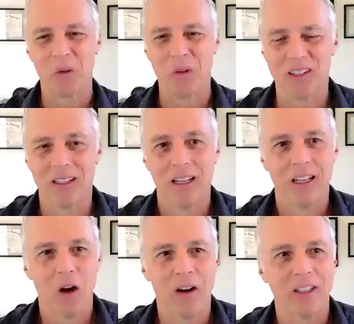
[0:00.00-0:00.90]
cool.
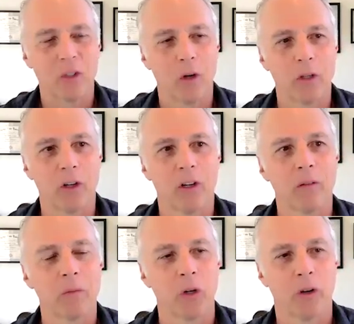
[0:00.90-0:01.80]
All right, so
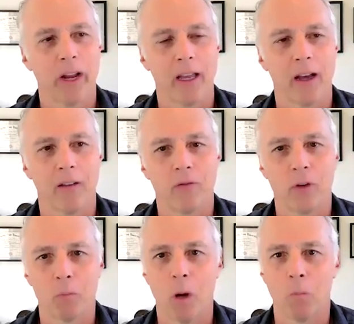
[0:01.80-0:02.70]
you're a
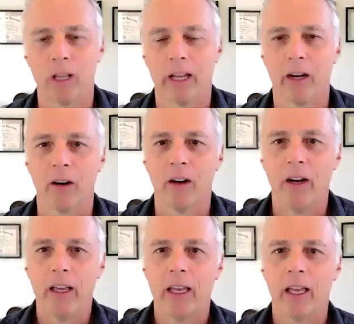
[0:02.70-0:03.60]
football player
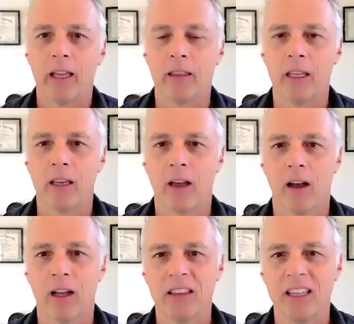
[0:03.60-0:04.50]
in
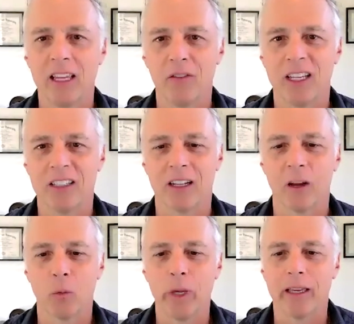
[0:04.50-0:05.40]
the evenings and
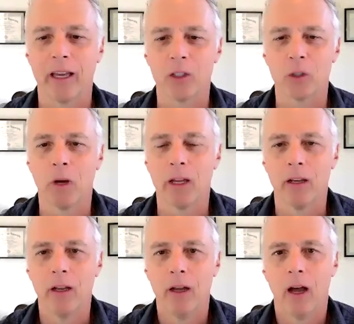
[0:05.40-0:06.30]
on weekends,
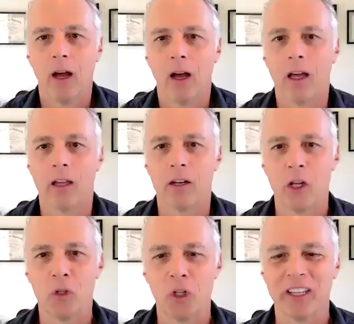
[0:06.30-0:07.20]
but
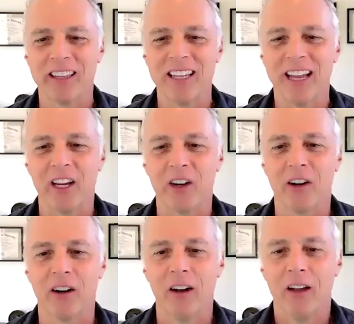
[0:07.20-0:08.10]
during the day
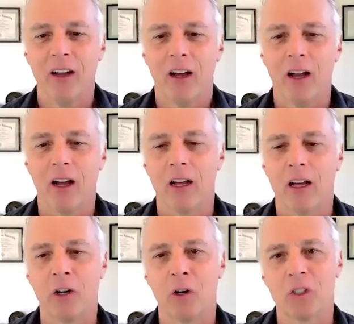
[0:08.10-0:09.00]
you're
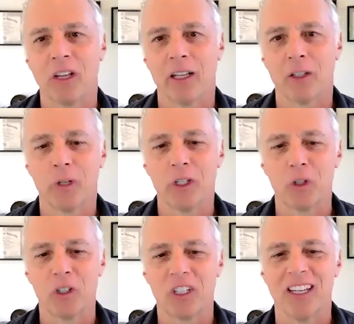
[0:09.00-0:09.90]
a neuroscience
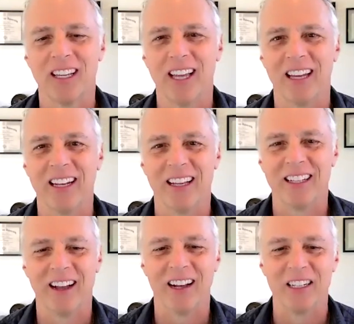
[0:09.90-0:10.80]
research
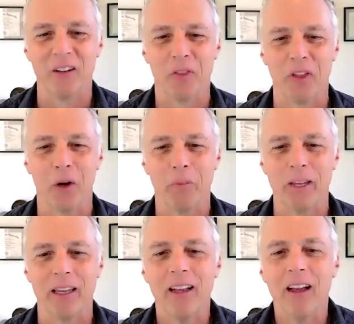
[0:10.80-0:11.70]
and cognitive
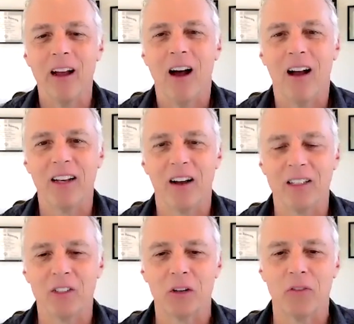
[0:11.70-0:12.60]
therapy
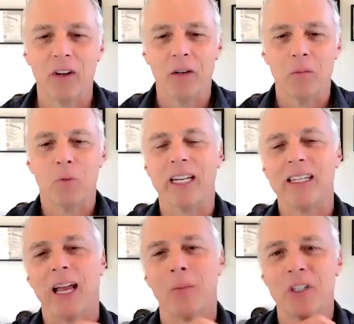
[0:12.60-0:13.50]
on sort of
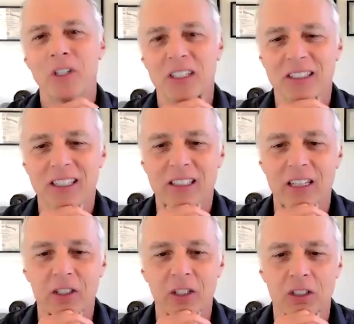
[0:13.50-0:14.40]
brain damage and disease.
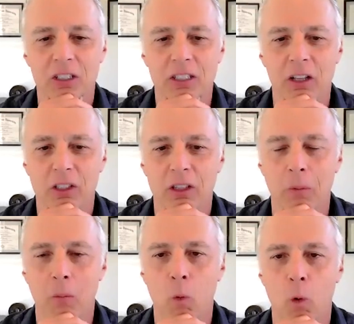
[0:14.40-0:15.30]
Can you just tell us a
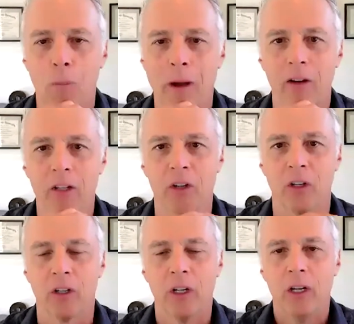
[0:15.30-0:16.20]
little bit more about
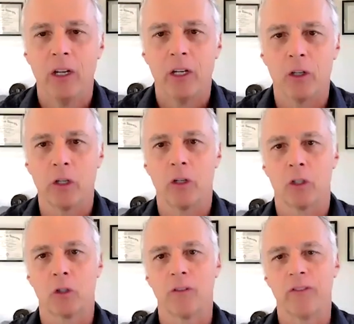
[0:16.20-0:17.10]
your
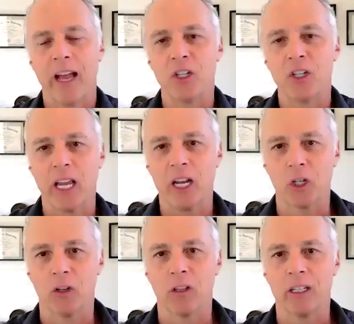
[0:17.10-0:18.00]
sort of
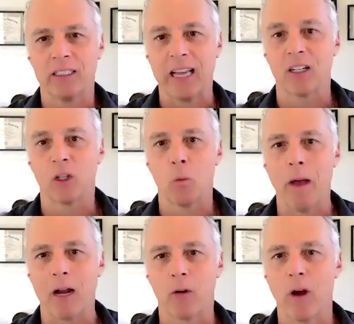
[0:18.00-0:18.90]
educational and technical
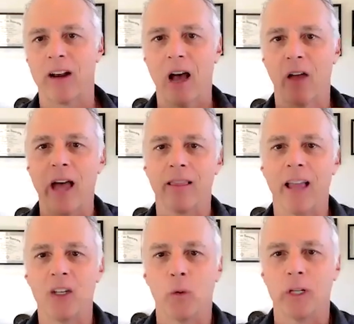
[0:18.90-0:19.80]
background and how that
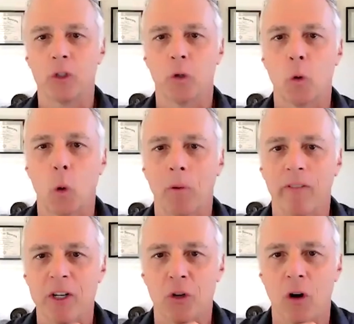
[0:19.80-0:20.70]
led you into a corporate
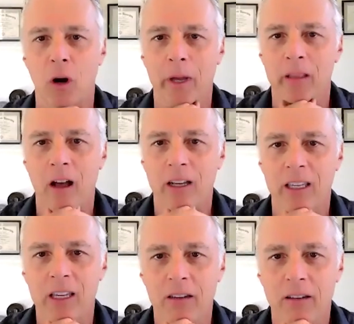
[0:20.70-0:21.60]
venture arm at
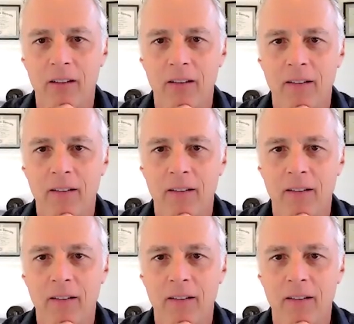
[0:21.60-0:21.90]
Lockheed?